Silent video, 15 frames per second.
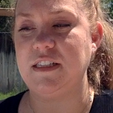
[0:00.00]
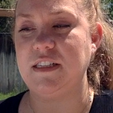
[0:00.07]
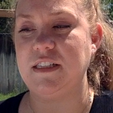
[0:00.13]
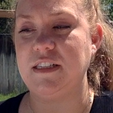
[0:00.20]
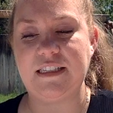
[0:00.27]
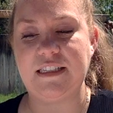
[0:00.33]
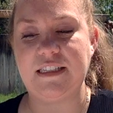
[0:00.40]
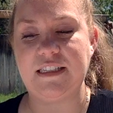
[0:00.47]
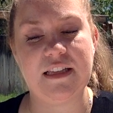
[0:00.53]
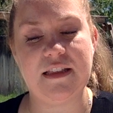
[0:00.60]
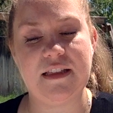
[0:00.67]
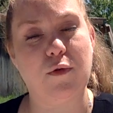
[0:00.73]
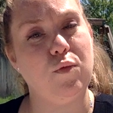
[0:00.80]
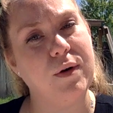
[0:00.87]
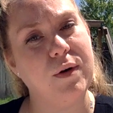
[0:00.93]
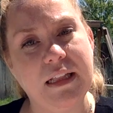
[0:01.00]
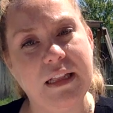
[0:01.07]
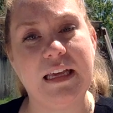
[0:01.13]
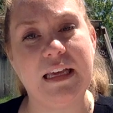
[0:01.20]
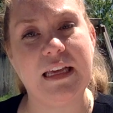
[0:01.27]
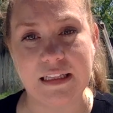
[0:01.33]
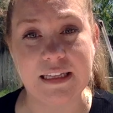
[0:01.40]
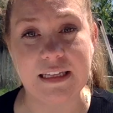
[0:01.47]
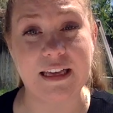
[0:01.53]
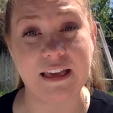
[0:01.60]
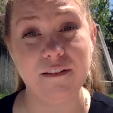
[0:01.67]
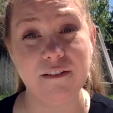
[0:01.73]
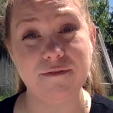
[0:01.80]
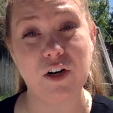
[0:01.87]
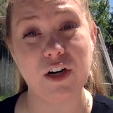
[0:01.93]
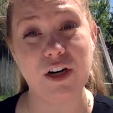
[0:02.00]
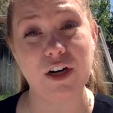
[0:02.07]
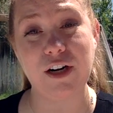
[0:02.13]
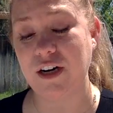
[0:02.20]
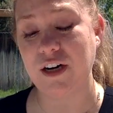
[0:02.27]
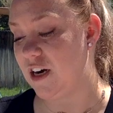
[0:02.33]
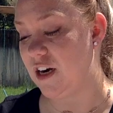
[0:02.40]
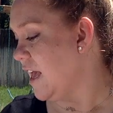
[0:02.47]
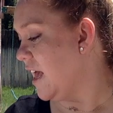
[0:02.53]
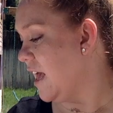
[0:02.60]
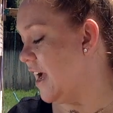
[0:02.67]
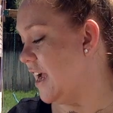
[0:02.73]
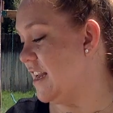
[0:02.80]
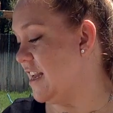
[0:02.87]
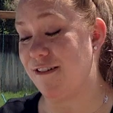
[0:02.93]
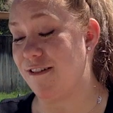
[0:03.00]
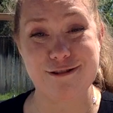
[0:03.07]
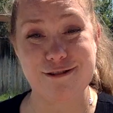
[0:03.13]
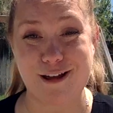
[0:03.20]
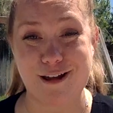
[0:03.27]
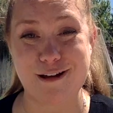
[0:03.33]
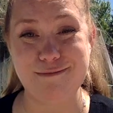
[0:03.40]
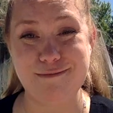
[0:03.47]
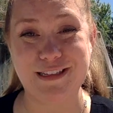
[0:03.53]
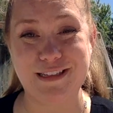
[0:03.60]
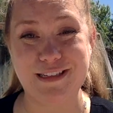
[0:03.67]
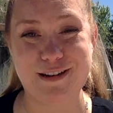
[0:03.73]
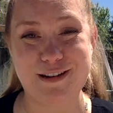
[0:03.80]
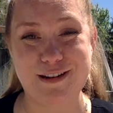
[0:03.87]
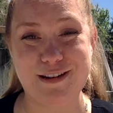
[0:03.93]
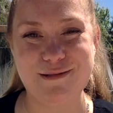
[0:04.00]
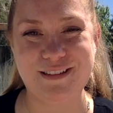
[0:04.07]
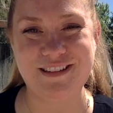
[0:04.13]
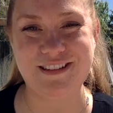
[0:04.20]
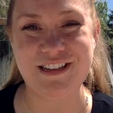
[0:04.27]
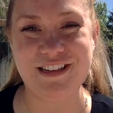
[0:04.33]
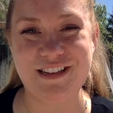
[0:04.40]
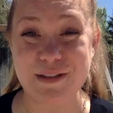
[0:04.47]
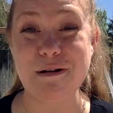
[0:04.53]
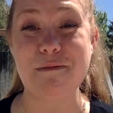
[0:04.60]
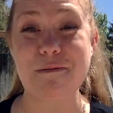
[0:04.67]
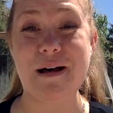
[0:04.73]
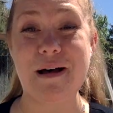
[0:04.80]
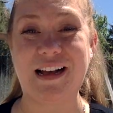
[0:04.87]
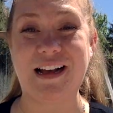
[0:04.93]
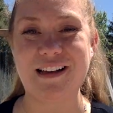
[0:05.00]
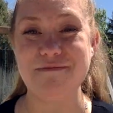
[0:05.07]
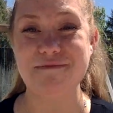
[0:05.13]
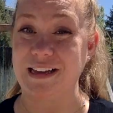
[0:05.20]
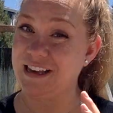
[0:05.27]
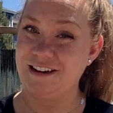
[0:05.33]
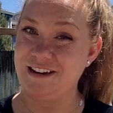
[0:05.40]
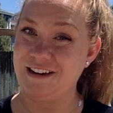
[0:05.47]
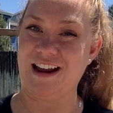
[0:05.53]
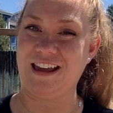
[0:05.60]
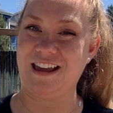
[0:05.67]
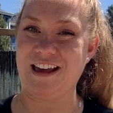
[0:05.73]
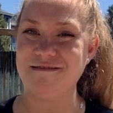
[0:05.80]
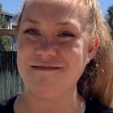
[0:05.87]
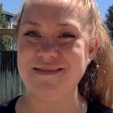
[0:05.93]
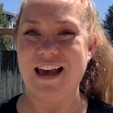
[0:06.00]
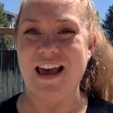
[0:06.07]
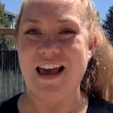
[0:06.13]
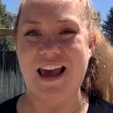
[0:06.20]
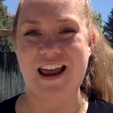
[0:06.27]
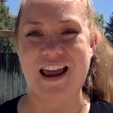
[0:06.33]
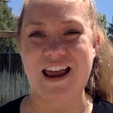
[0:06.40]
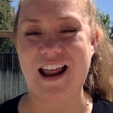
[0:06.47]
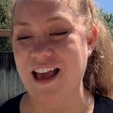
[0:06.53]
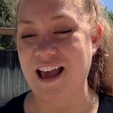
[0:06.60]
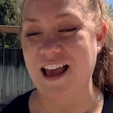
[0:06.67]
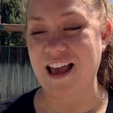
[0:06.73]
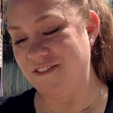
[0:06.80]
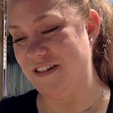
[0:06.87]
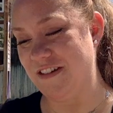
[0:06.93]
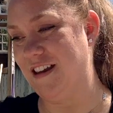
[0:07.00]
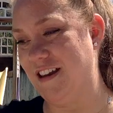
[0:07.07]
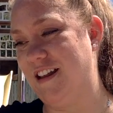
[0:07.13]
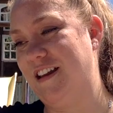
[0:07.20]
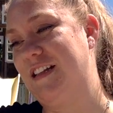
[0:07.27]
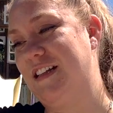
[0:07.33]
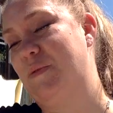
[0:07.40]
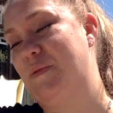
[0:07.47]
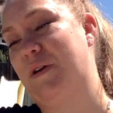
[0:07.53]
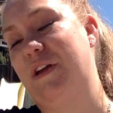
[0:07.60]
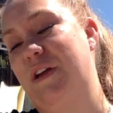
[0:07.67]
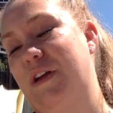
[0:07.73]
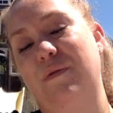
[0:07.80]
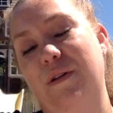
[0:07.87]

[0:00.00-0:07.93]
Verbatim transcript: lessons, and they're really clicking for her. I never thought I'd be somebody who would use Becca, Rebecca, but here I am, and I love it, and it's working